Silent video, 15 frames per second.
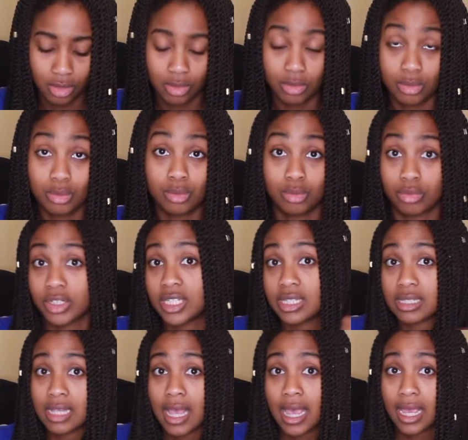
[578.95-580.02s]
to
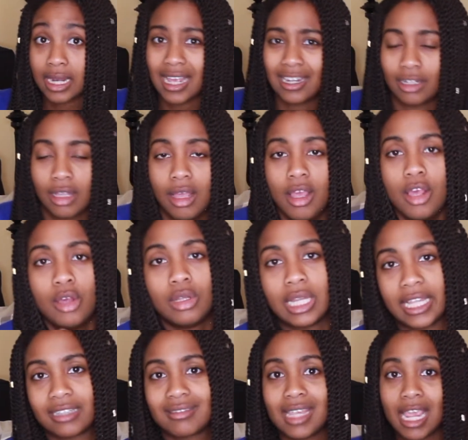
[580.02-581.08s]
reset and
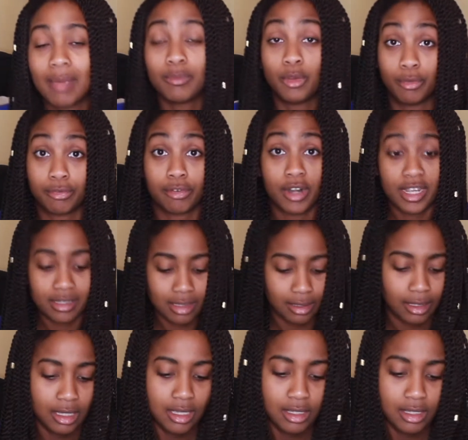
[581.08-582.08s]
tame the frizz.